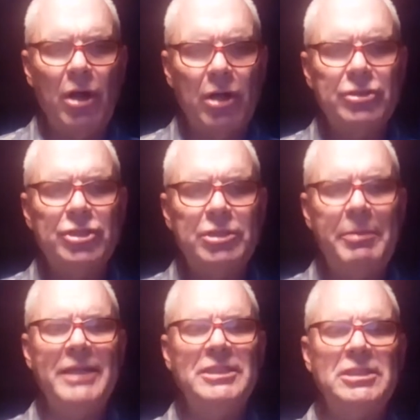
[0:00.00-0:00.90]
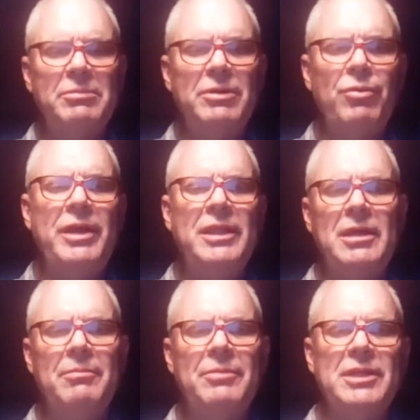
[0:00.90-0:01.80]
larger spaces between
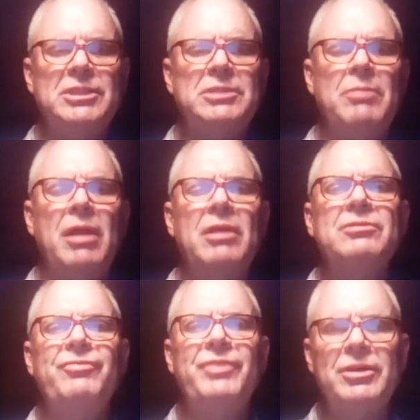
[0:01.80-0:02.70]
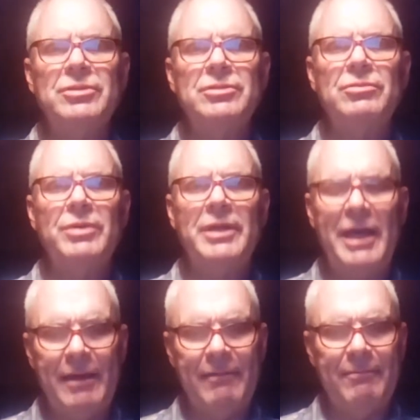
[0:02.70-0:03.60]
them than smaller spheres would
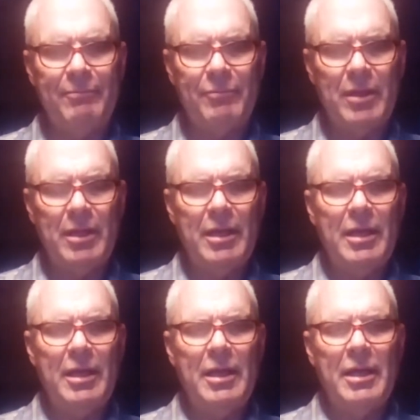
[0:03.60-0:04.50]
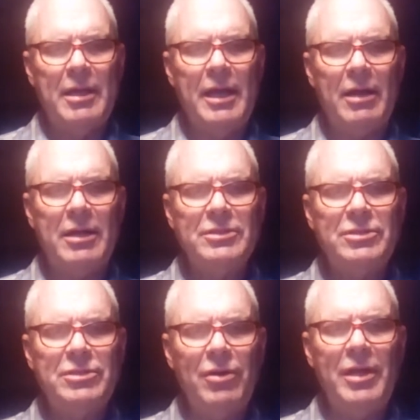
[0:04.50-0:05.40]
have. Now,
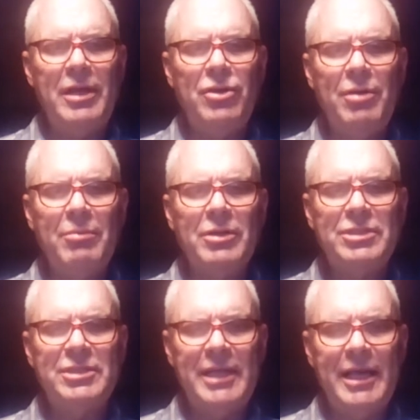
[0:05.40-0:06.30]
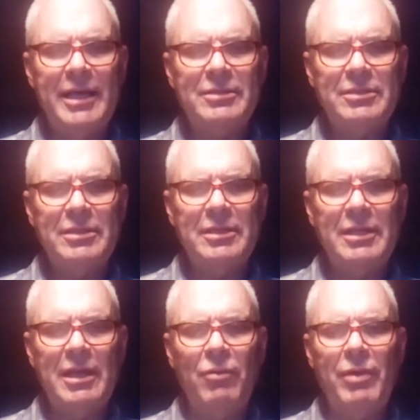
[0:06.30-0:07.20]
concerning numerous things
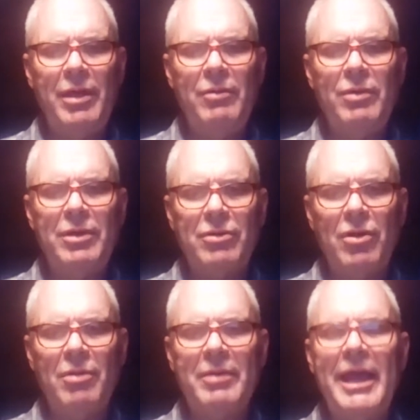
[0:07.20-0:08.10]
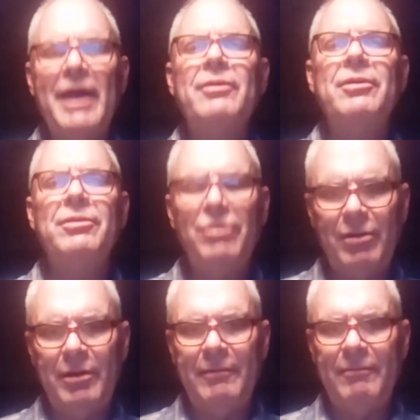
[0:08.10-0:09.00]
that we would term
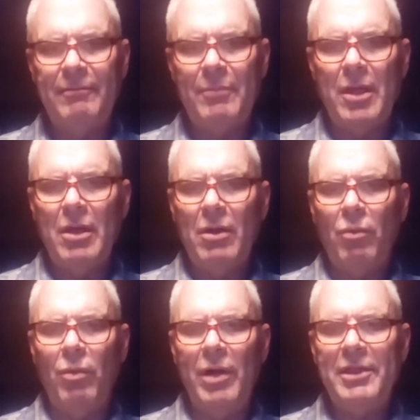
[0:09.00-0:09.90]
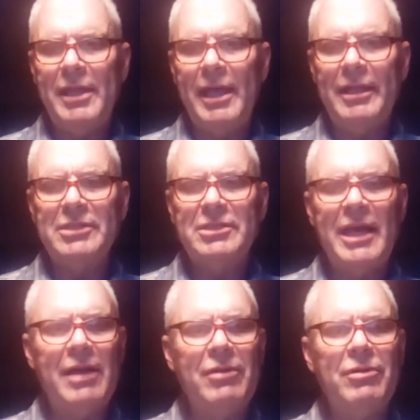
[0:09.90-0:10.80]
counterintuitive, one thing that's
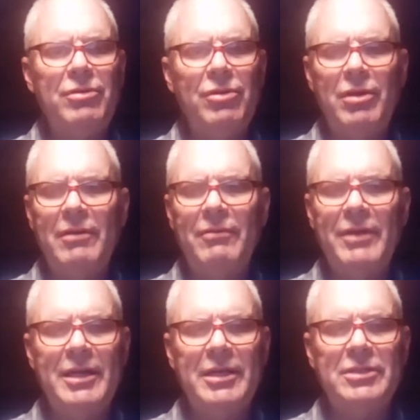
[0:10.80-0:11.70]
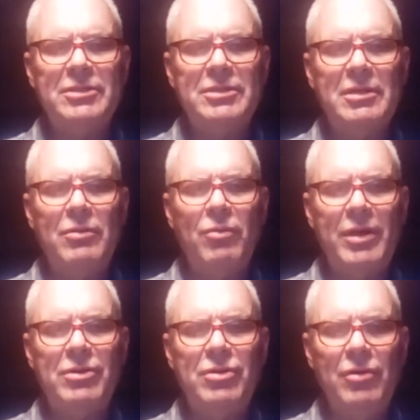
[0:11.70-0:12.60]
counterintuitive is
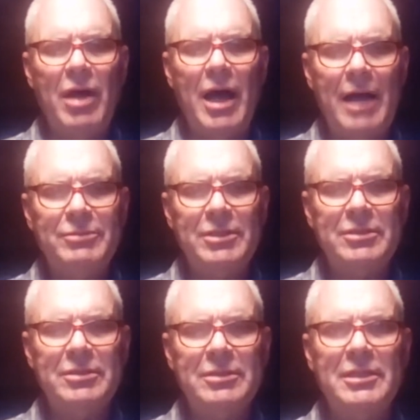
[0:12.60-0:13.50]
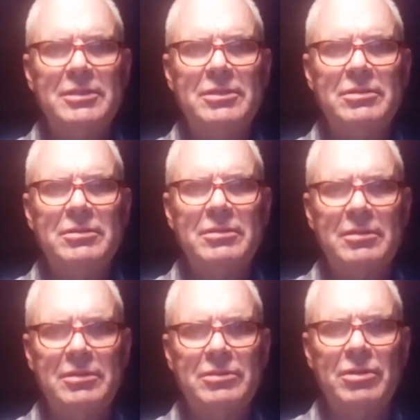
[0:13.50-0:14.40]
when two objects, and this
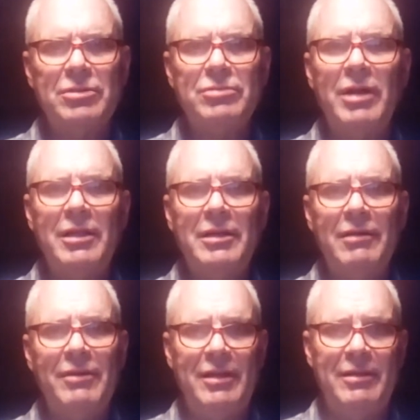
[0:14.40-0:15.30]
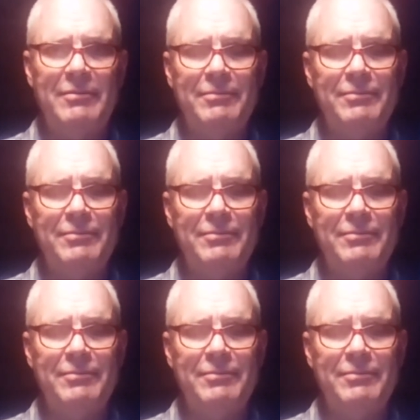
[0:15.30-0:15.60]
concerns relativity,